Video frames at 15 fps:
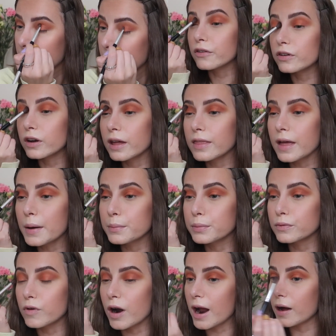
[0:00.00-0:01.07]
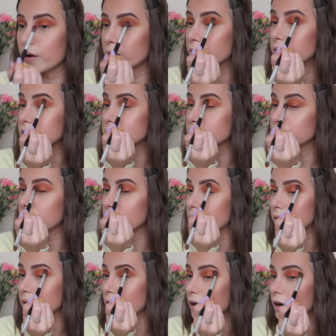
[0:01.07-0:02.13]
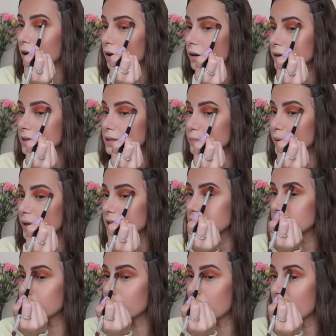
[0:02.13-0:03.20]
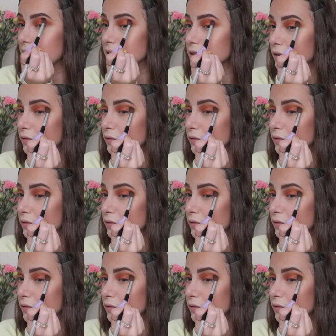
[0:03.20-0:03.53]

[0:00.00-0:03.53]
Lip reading: I feel like that brown has been like the hardest bit to blend.